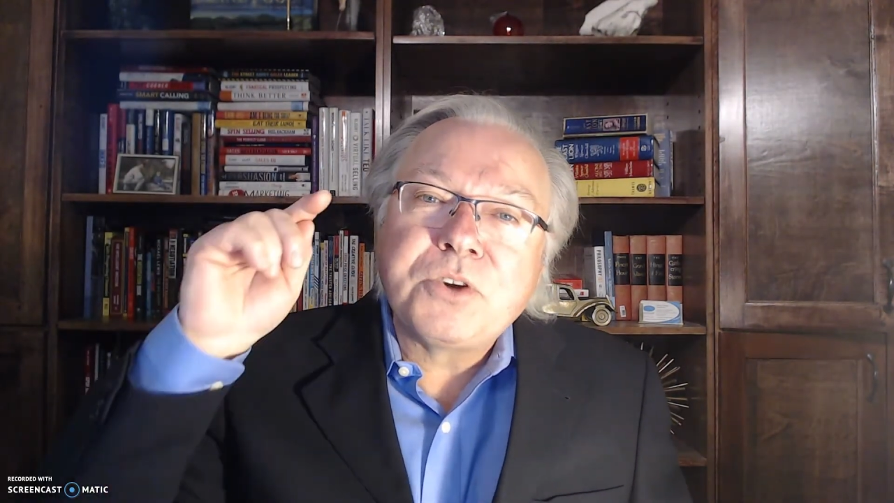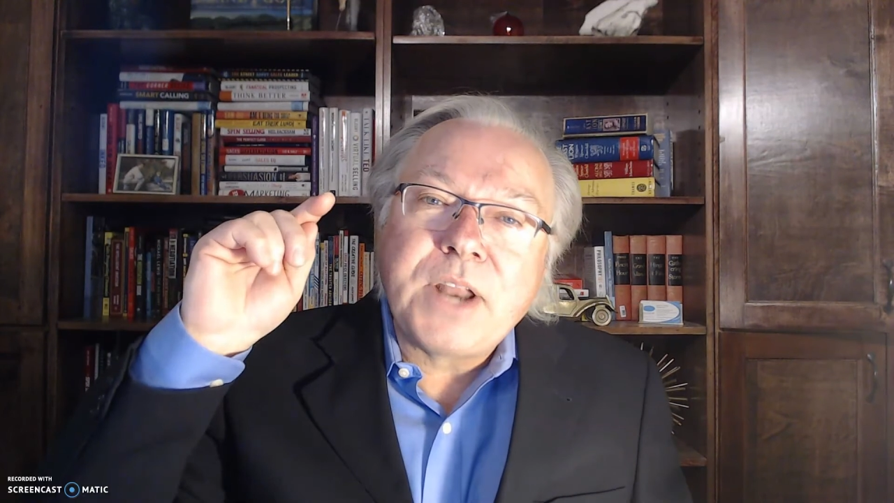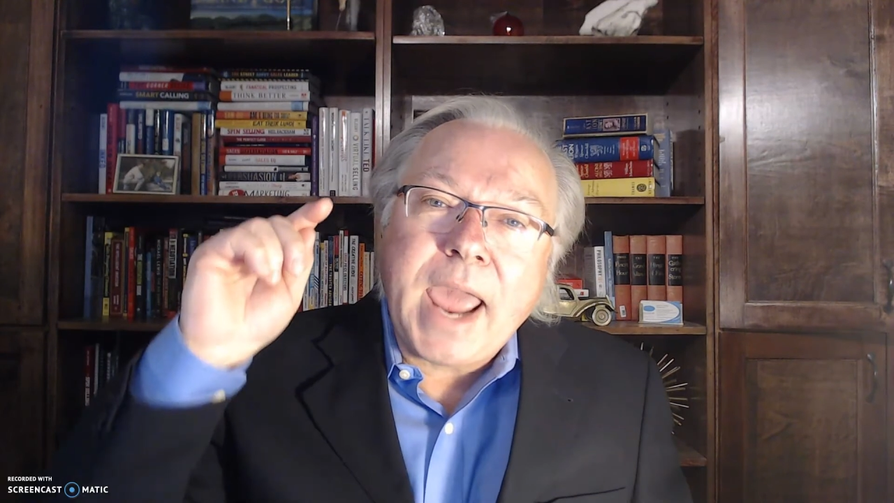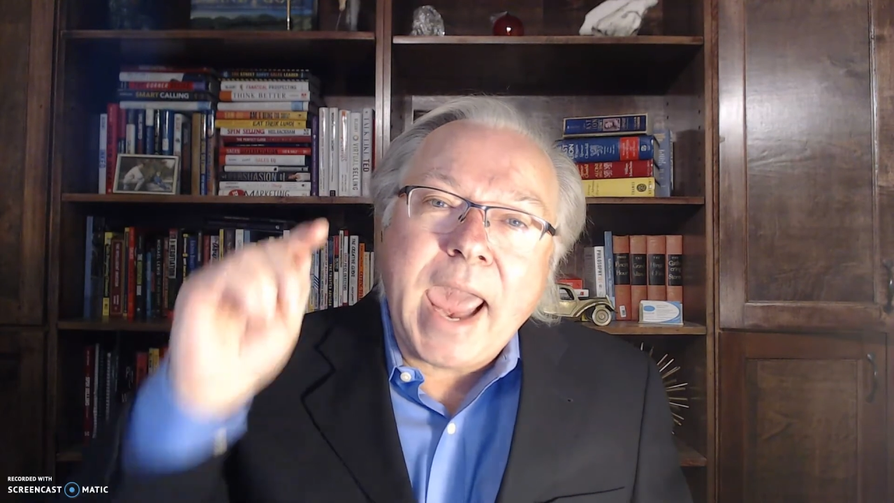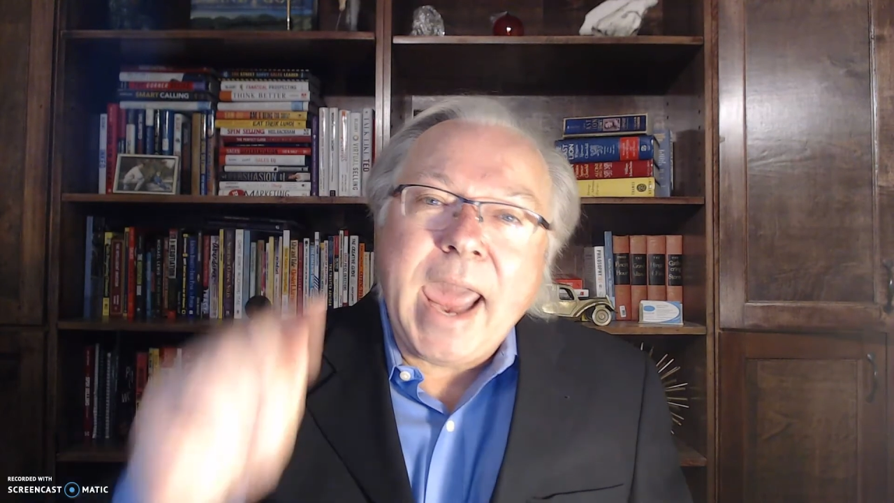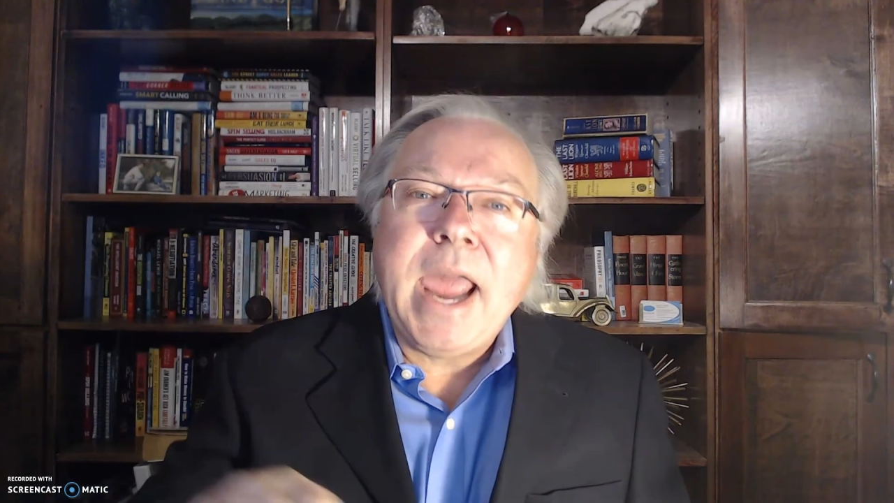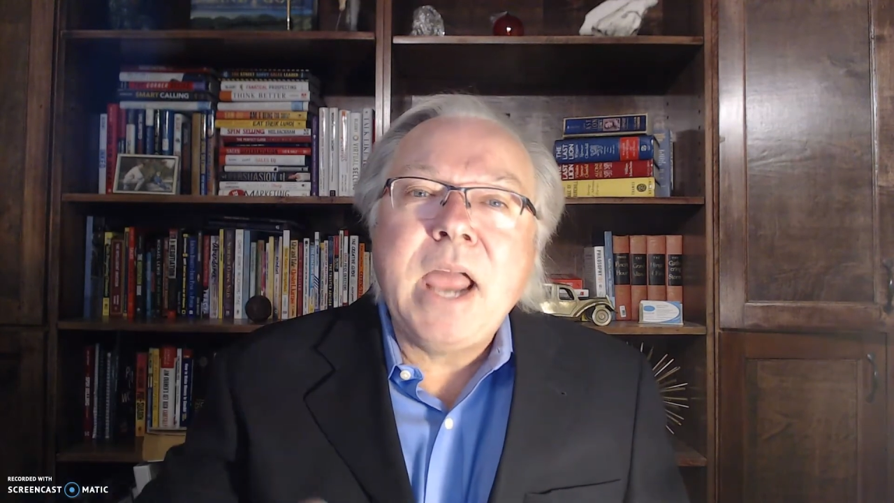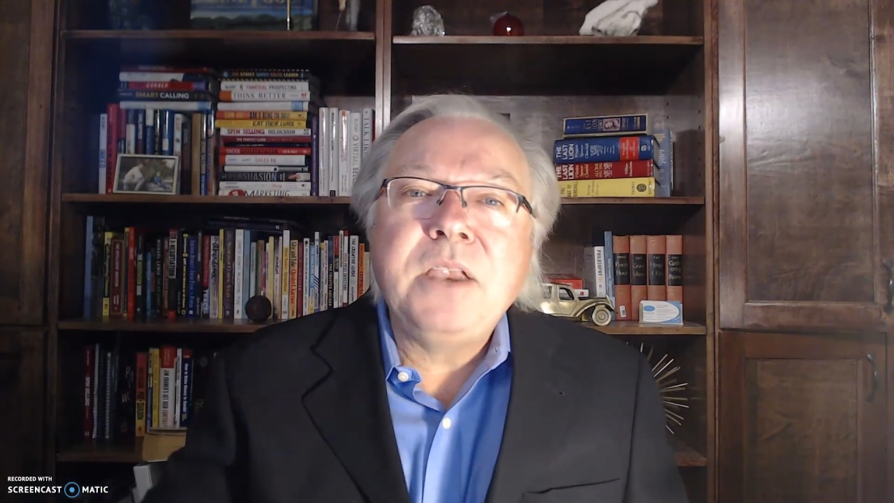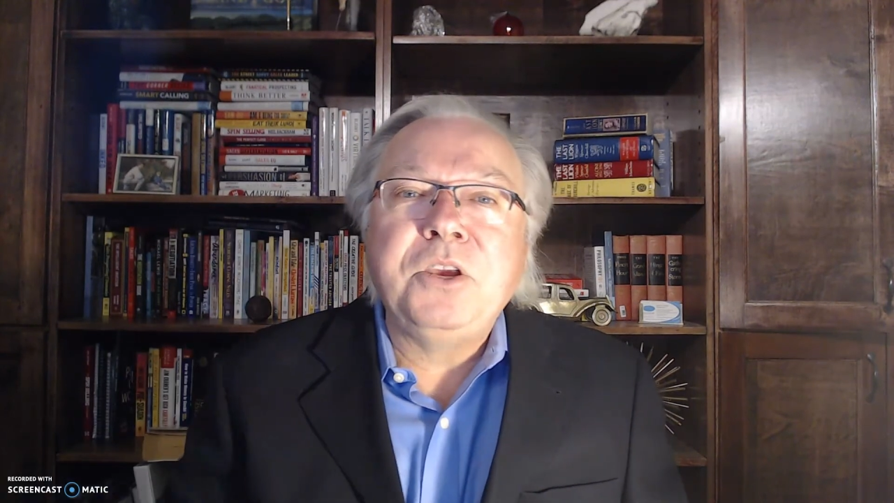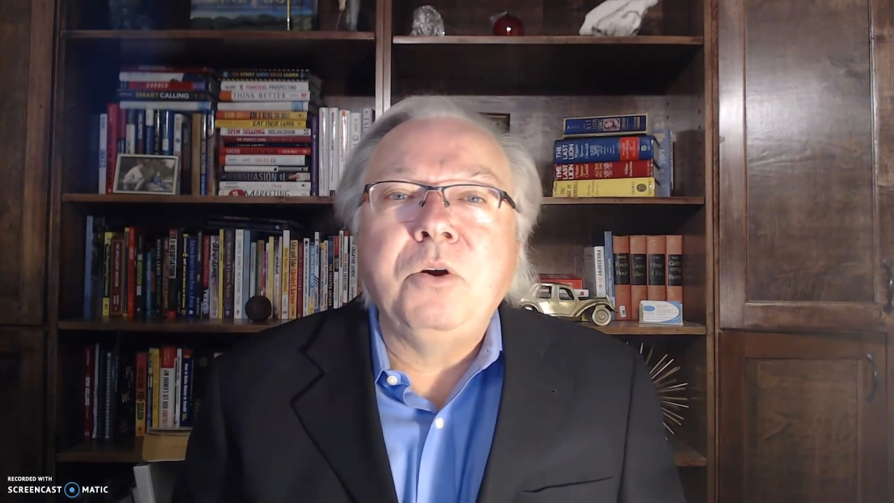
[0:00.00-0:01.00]
going to
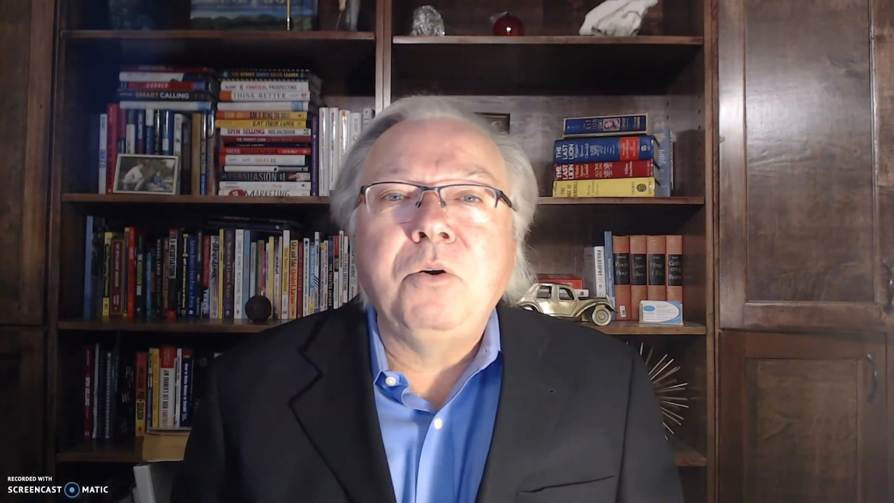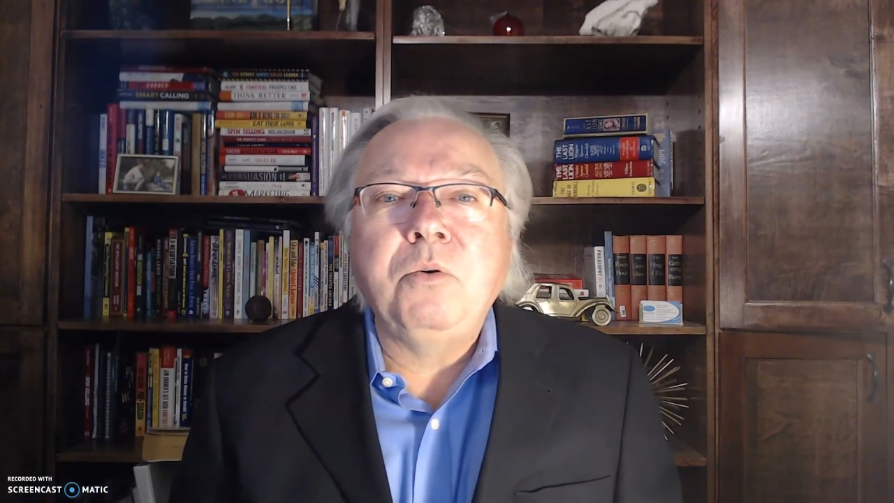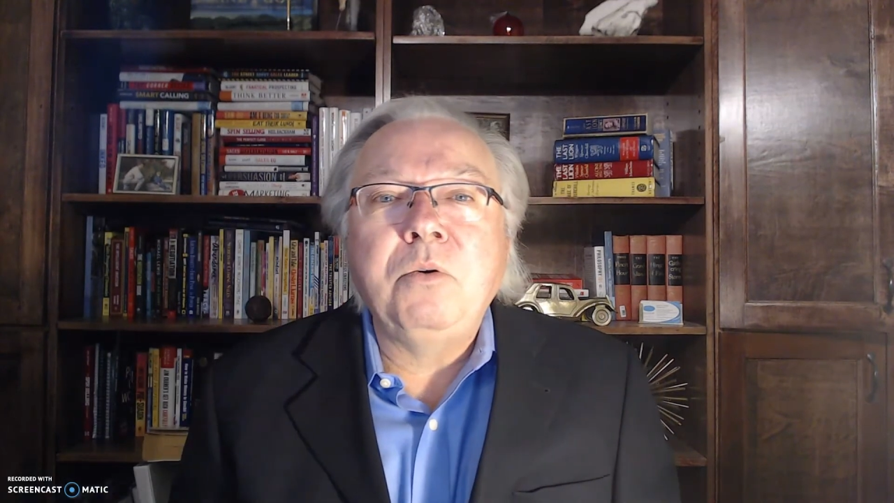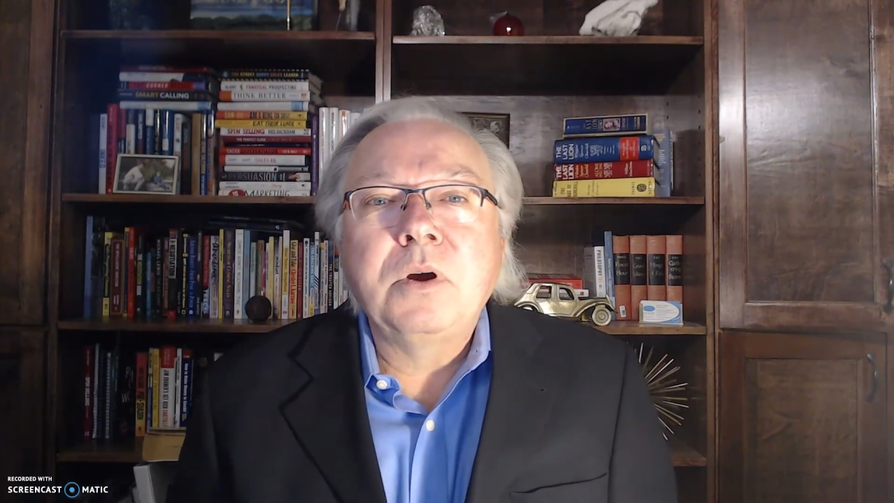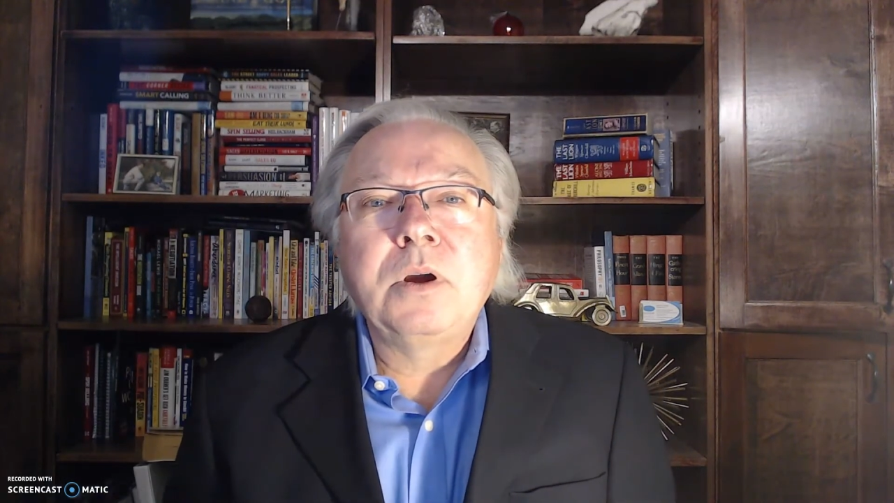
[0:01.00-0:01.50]
hand you